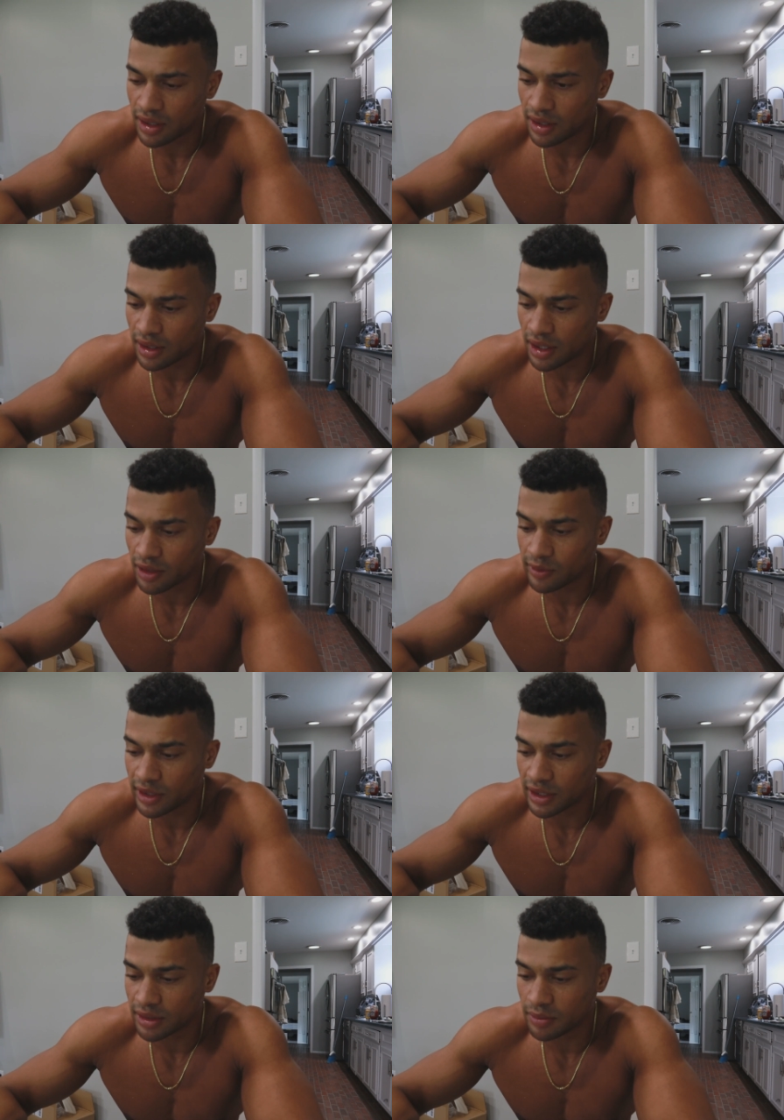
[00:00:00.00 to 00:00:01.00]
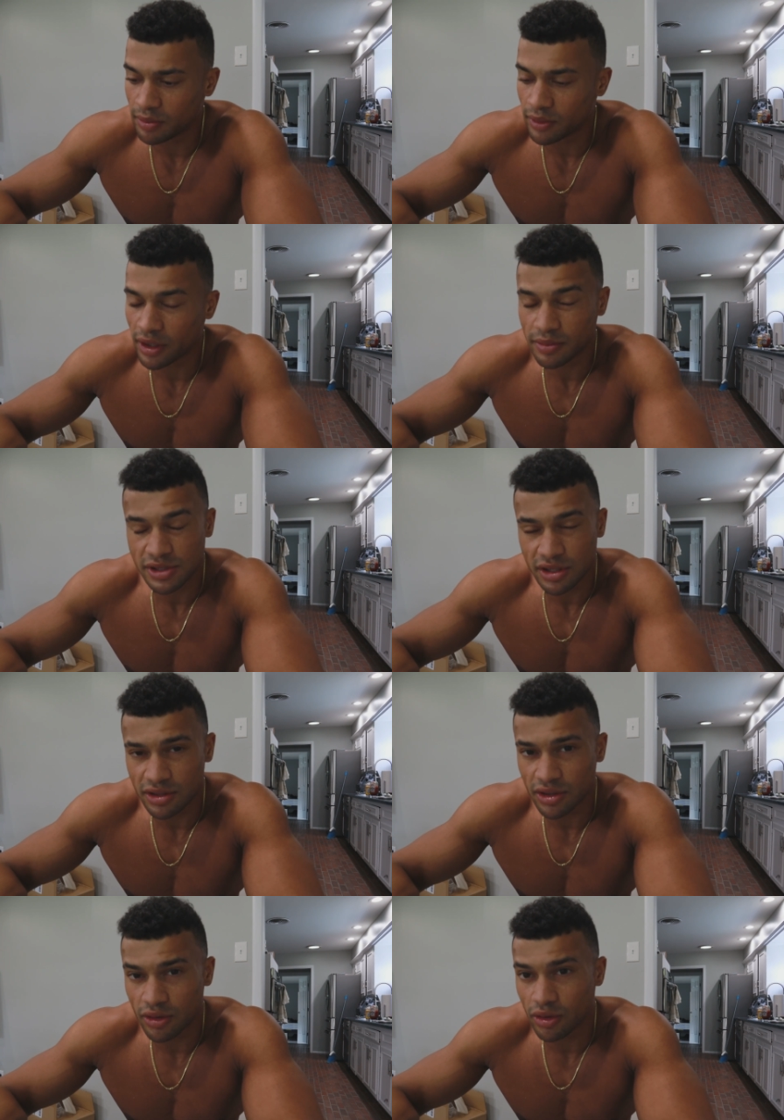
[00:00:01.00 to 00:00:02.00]
I would like to be brought up
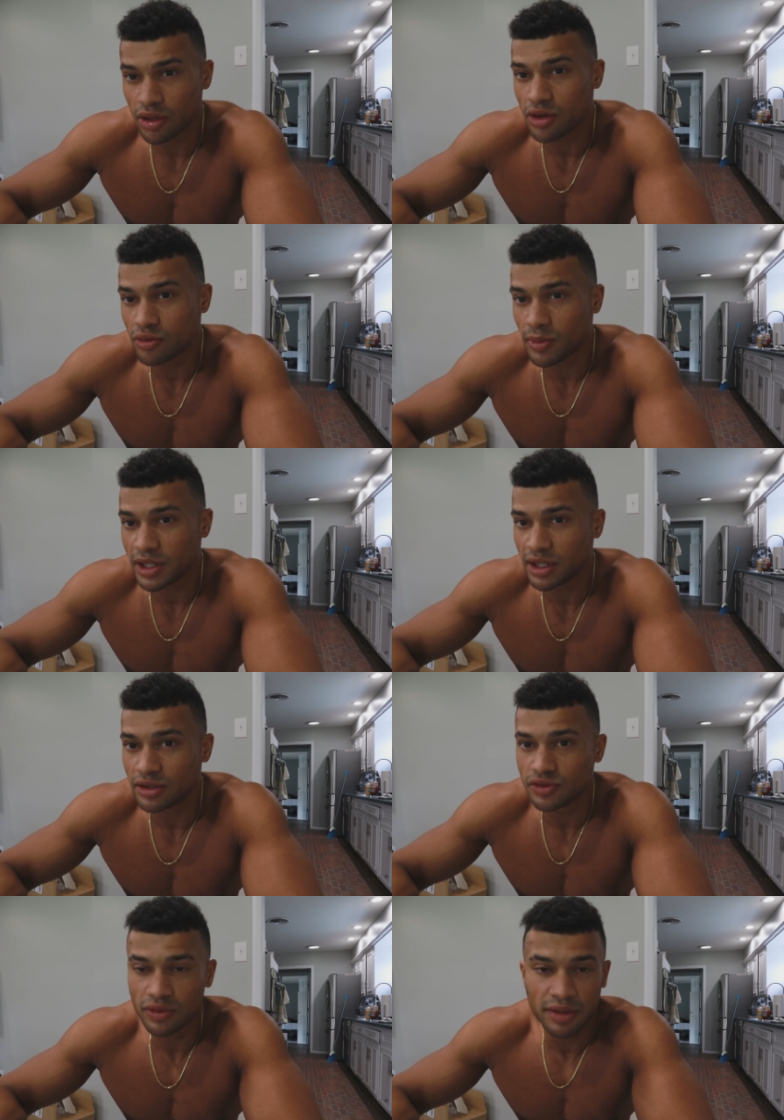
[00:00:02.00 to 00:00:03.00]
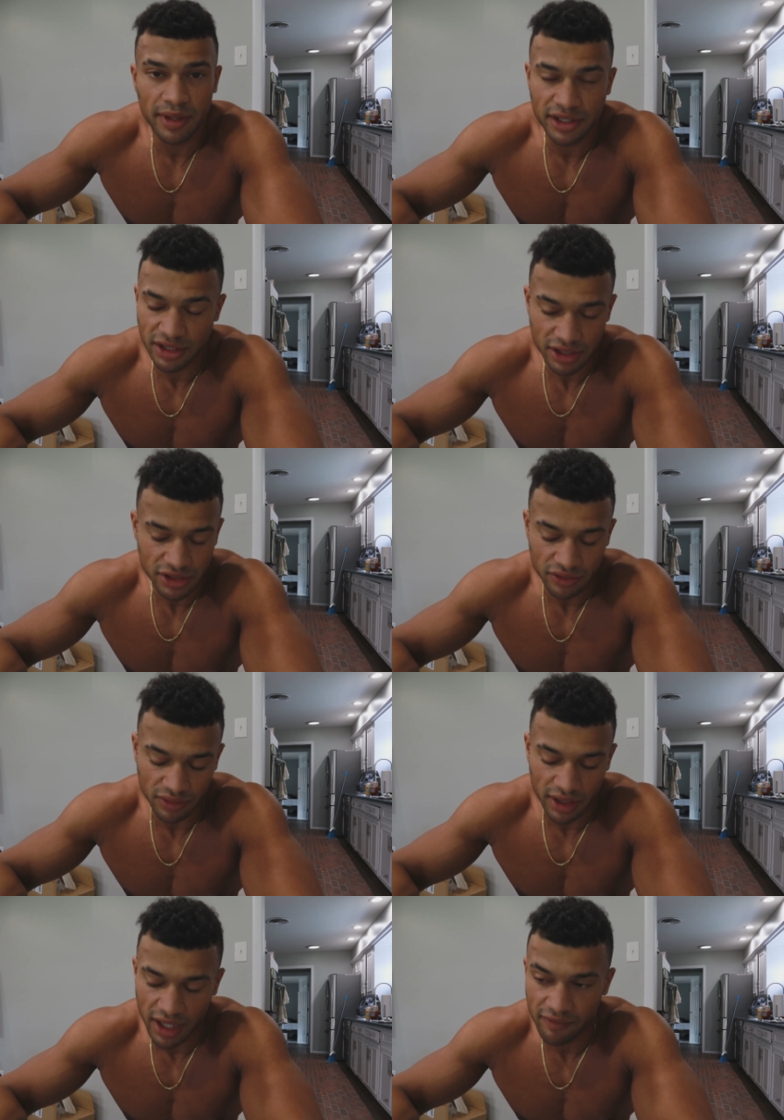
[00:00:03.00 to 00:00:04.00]
along with my delts, really my chest too.
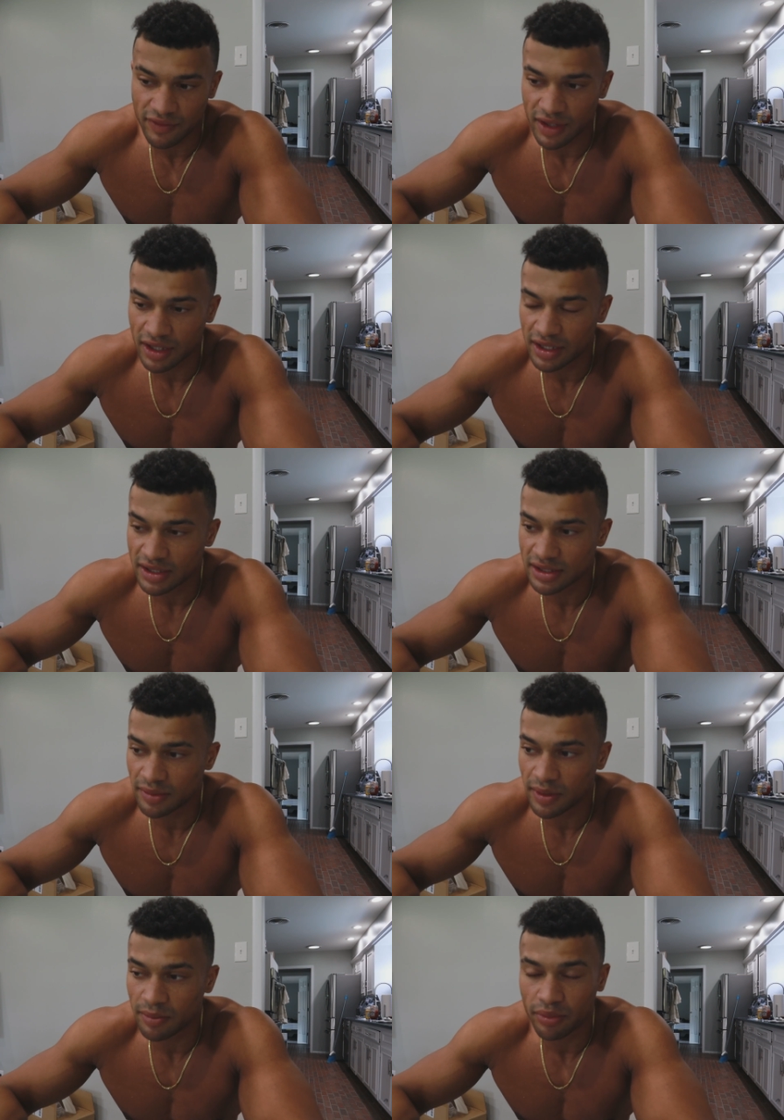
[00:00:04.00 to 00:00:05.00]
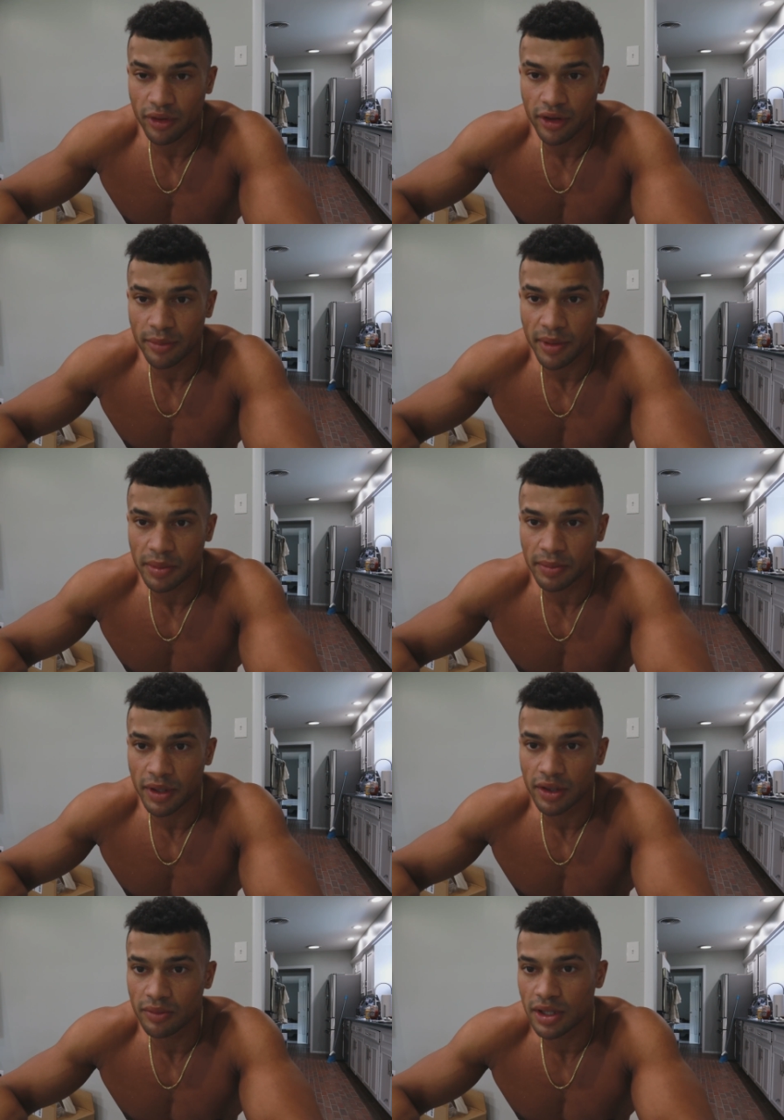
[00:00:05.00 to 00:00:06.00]
Like, everything needs to be brought up upper
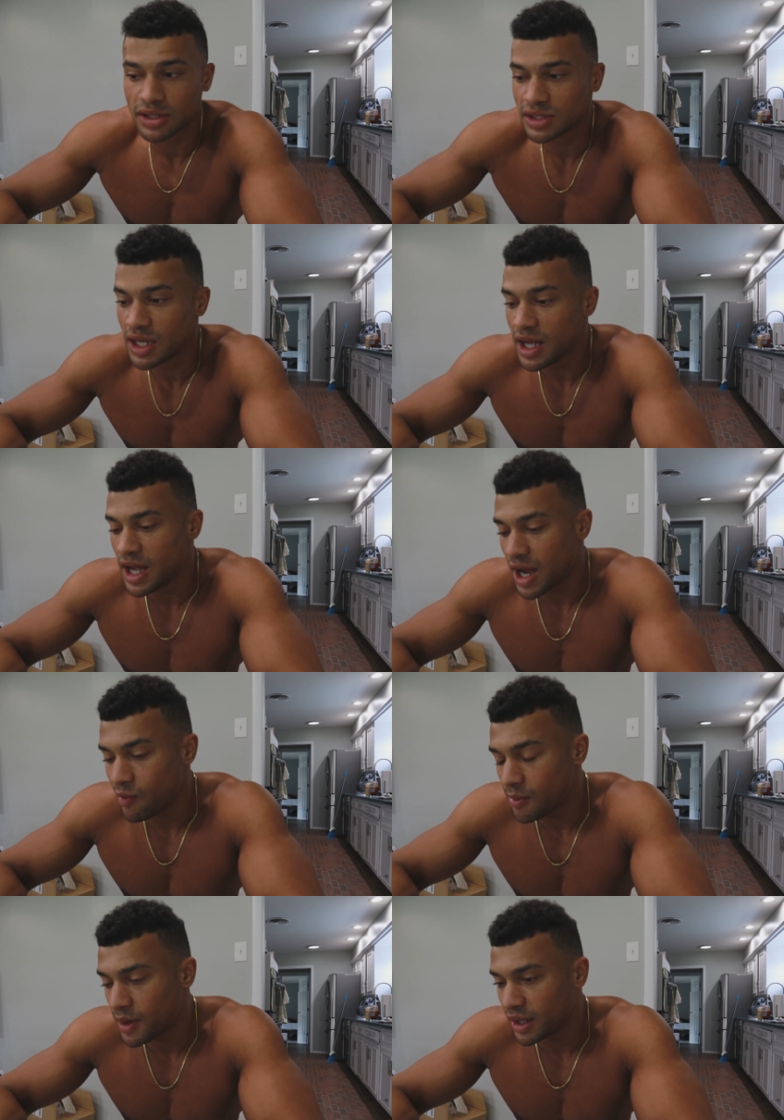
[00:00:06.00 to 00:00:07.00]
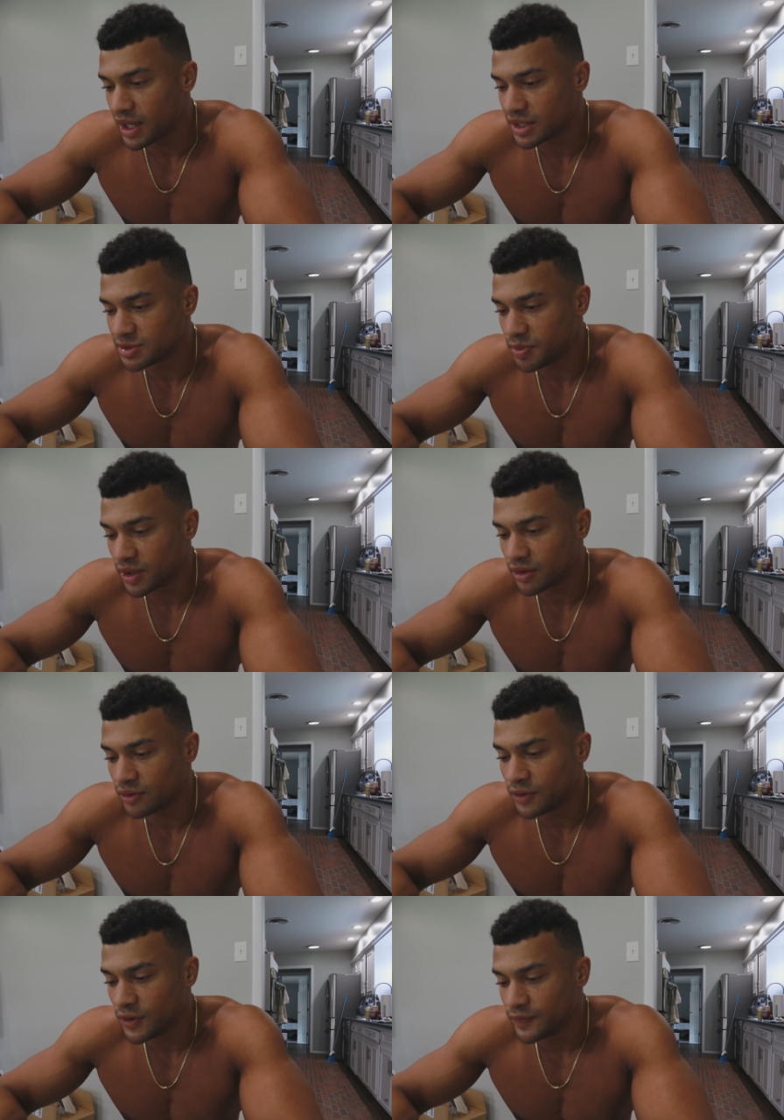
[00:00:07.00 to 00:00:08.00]
body wise. I want my lats
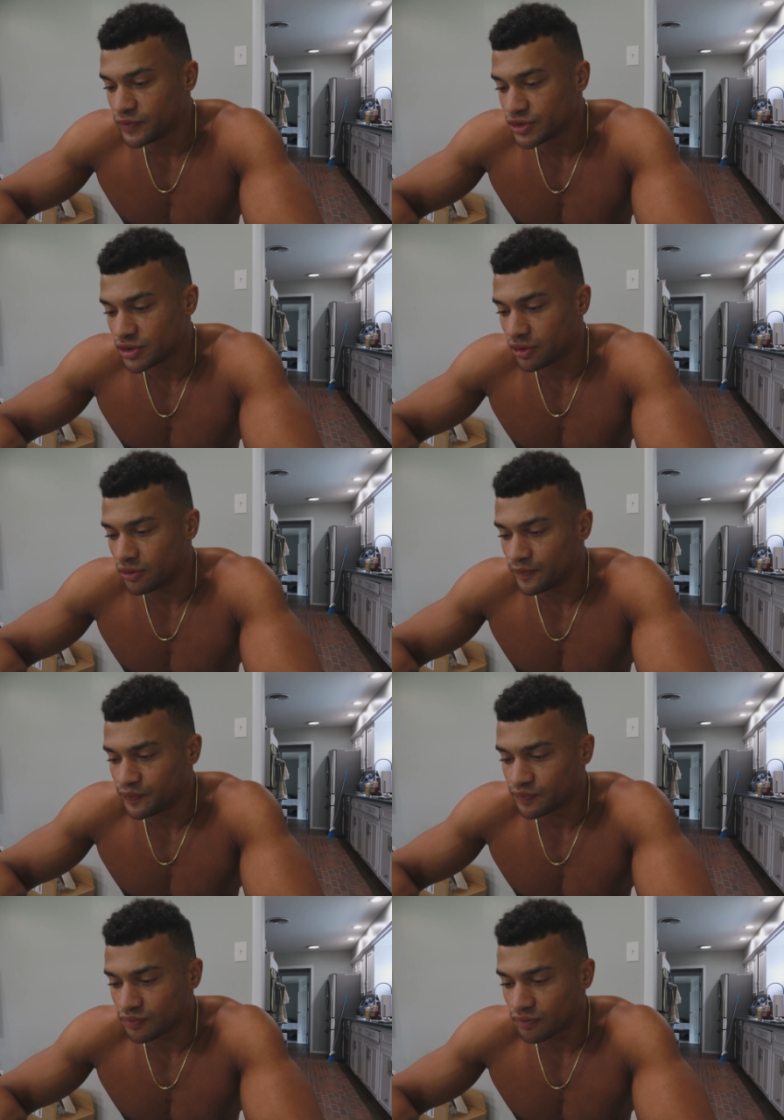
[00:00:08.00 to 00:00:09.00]
bigger. So